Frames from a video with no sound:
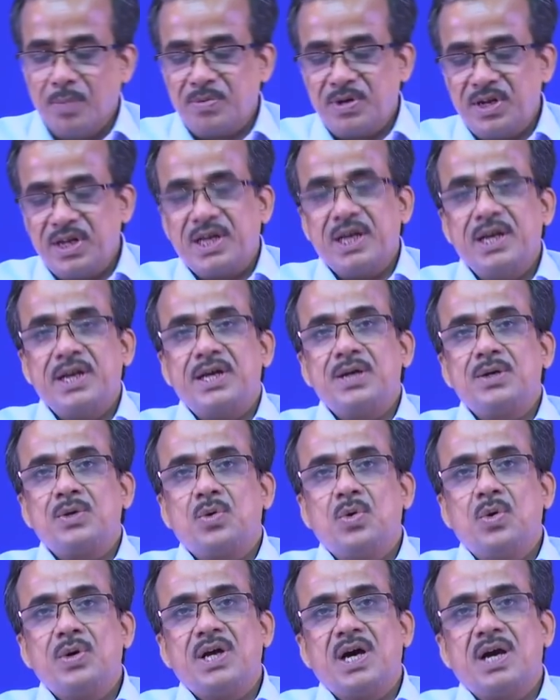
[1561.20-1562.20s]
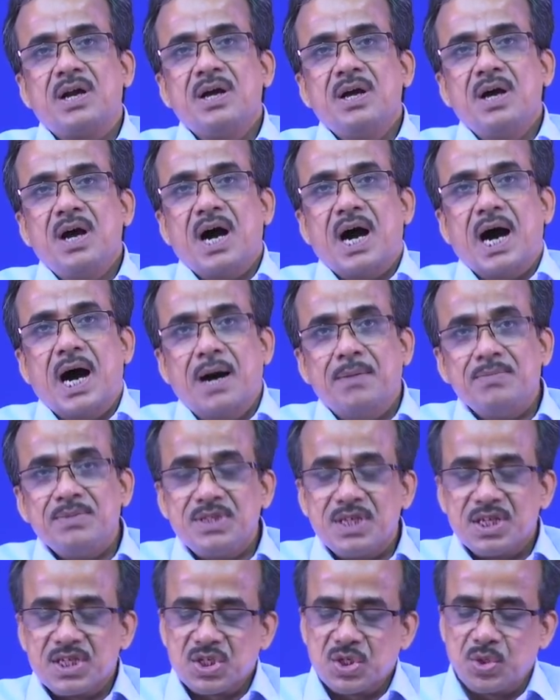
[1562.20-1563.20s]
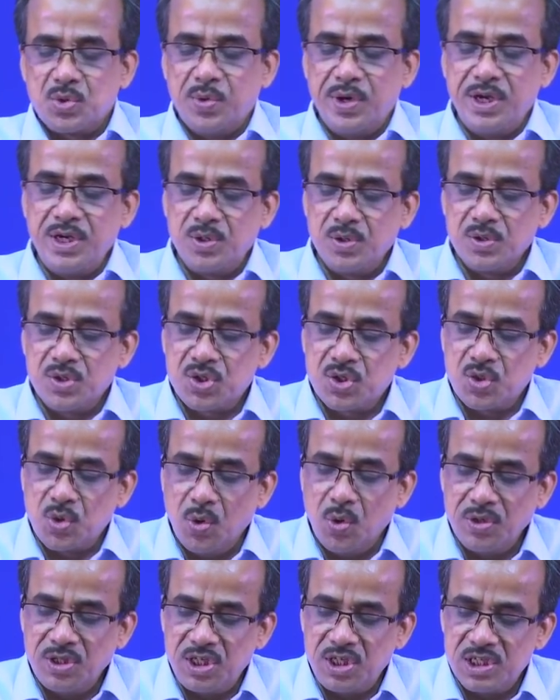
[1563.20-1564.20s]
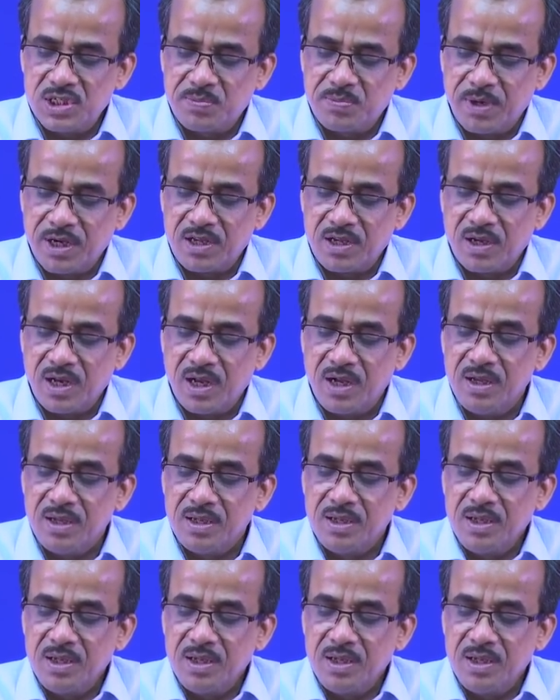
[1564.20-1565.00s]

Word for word: optical encoder, I am just going to store these particular